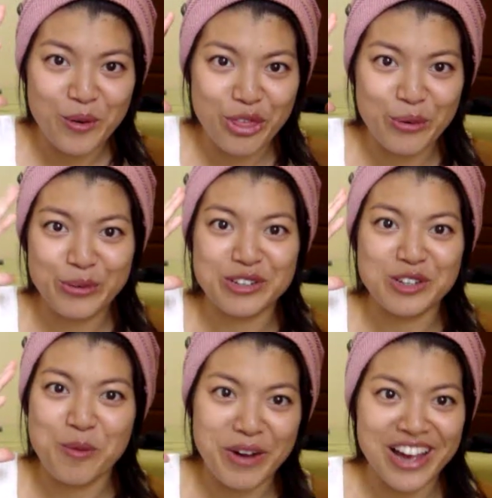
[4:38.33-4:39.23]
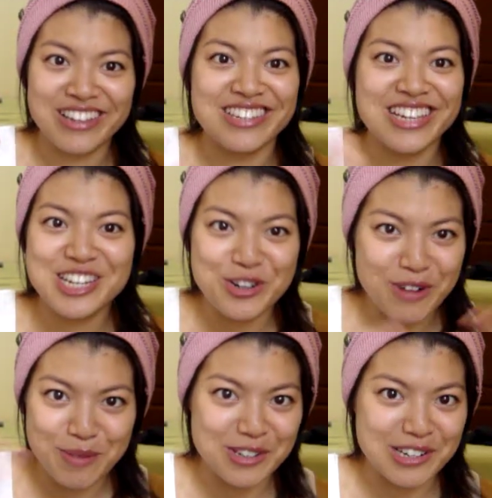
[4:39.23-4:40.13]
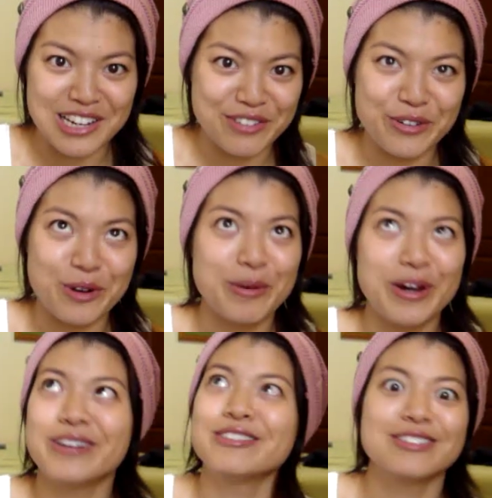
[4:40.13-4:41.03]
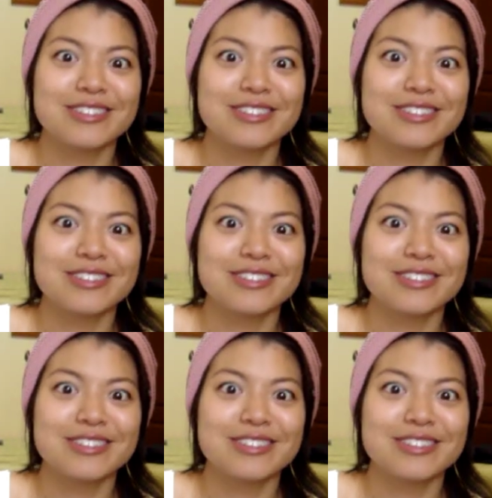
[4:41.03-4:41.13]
thoughts and your mind interruptedly for about,